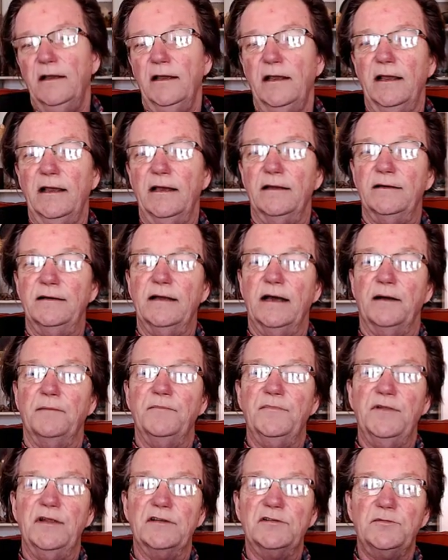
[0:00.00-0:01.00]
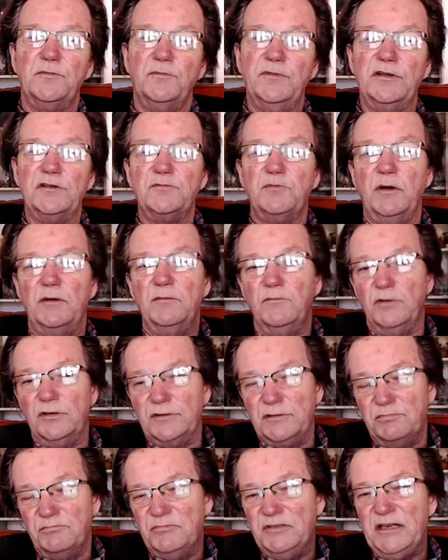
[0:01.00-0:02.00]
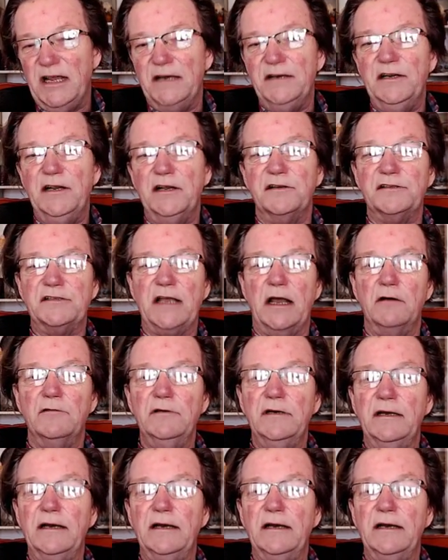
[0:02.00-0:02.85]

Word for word: and this one was 10 years out,